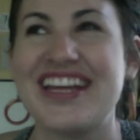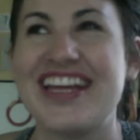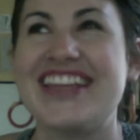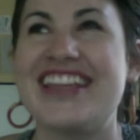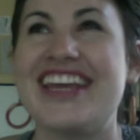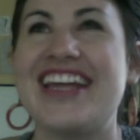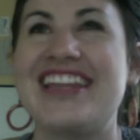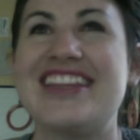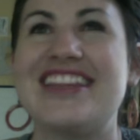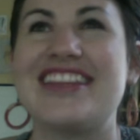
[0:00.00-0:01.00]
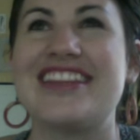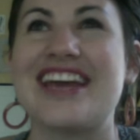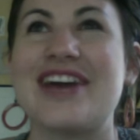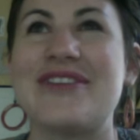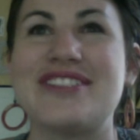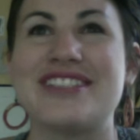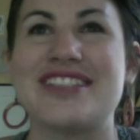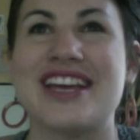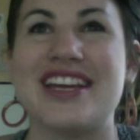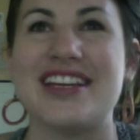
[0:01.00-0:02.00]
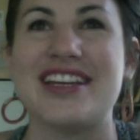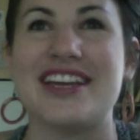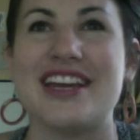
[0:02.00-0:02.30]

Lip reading: That that was an